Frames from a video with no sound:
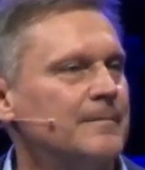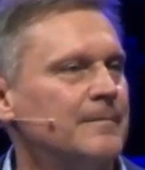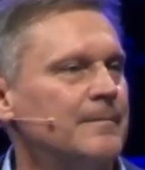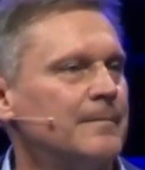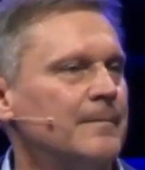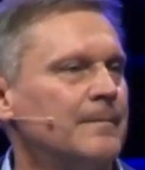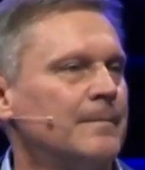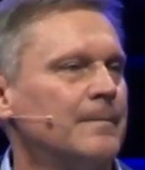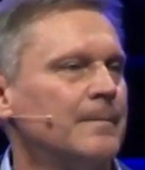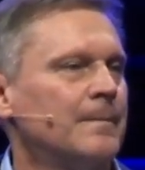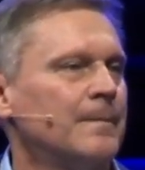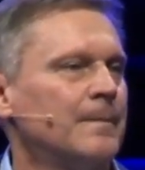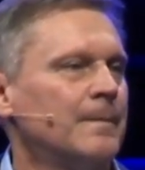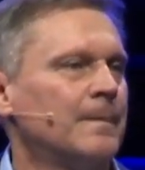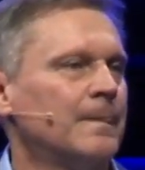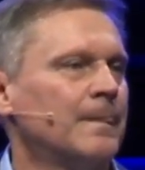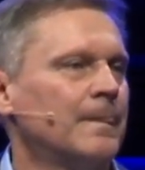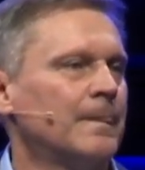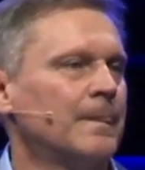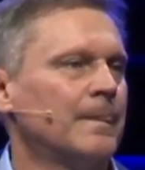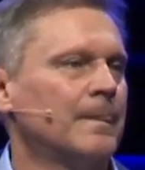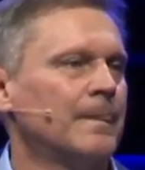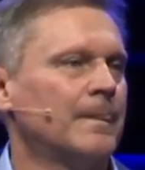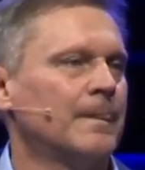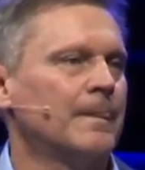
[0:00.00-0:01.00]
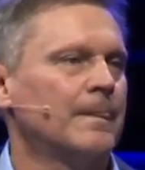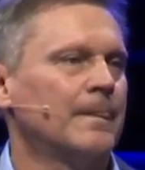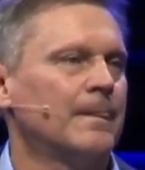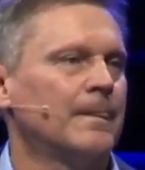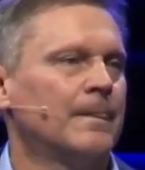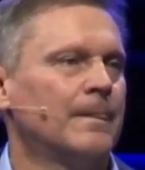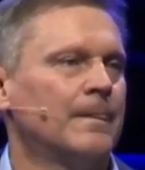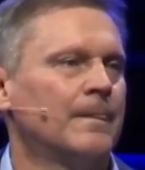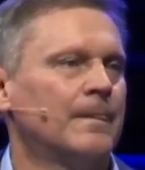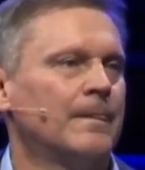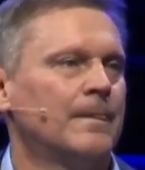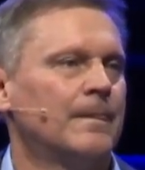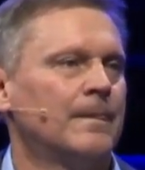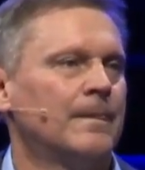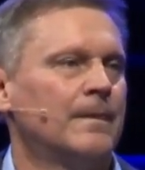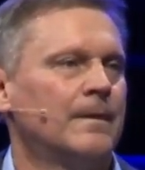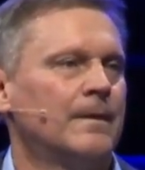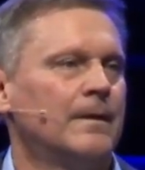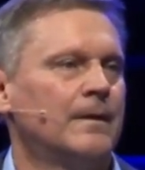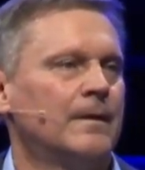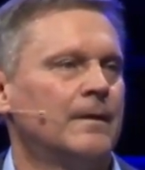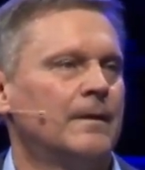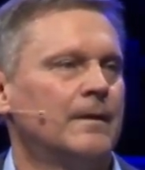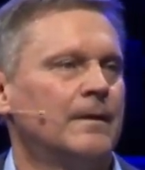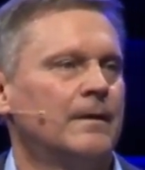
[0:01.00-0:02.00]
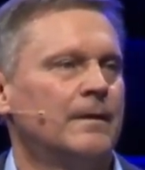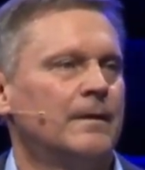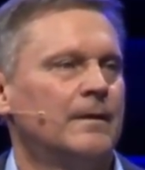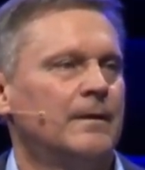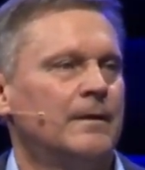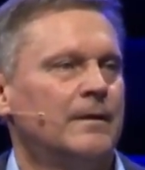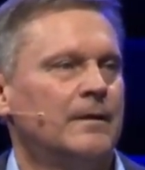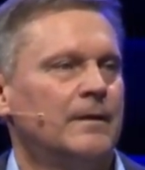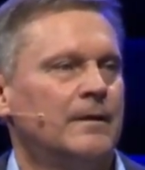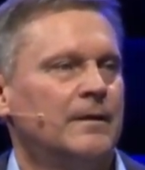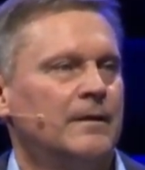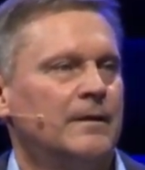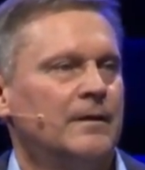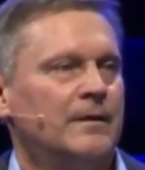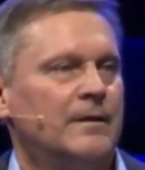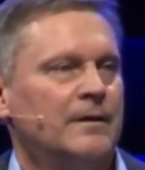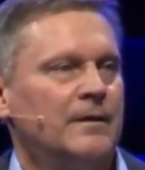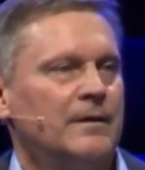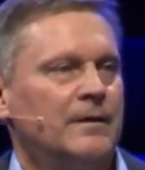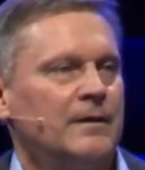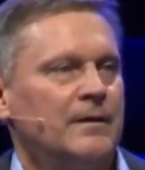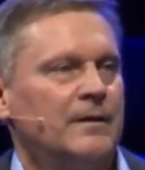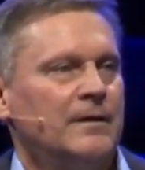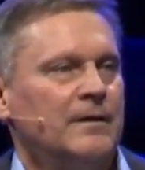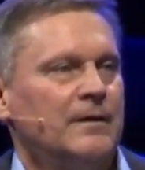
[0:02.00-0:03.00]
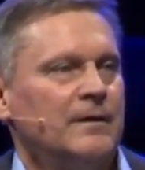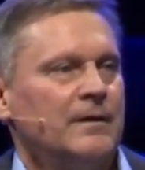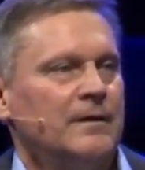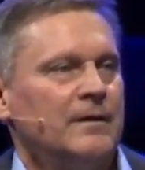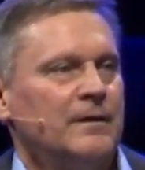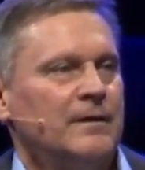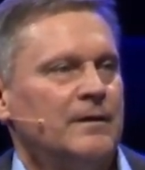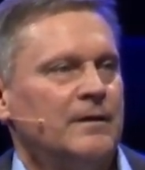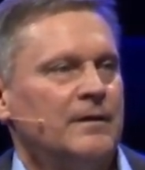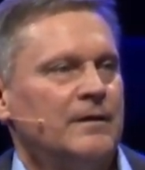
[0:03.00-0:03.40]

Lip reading: No one is speaking in this clip.